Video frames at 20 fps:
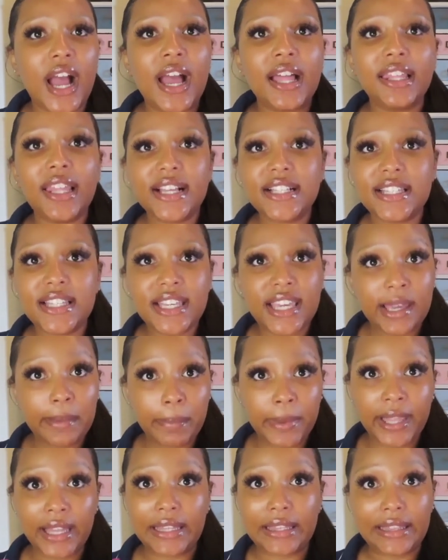I like to
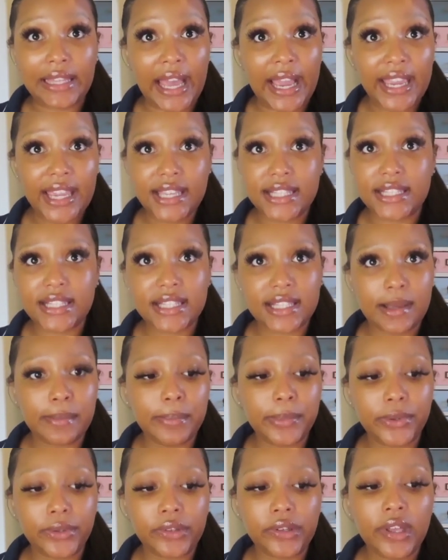keep it light and
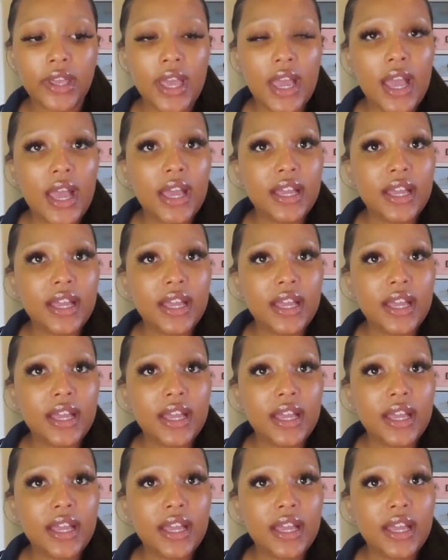simple,